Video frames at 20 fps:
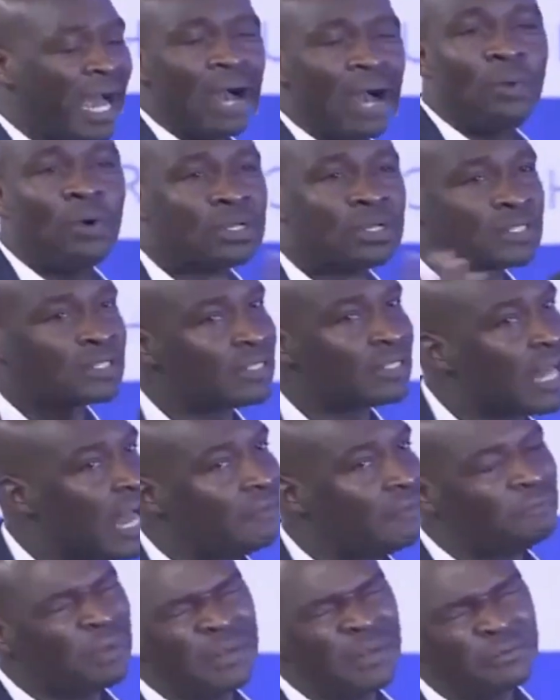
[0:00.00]

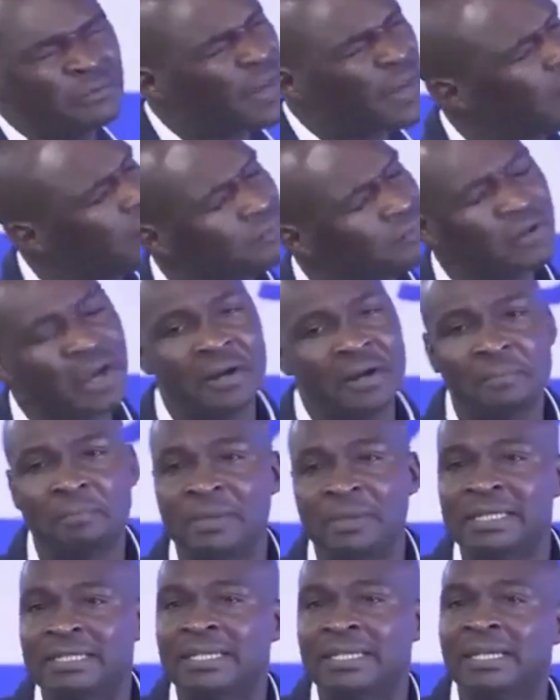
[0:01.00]
I've been very, very
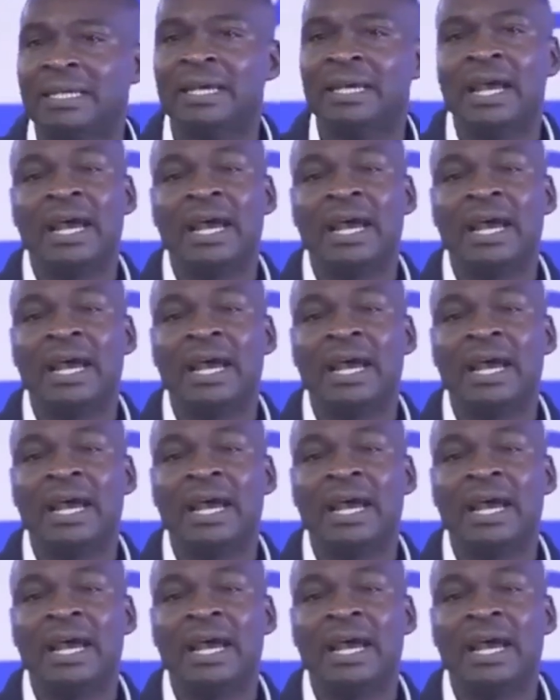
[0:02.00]
busy.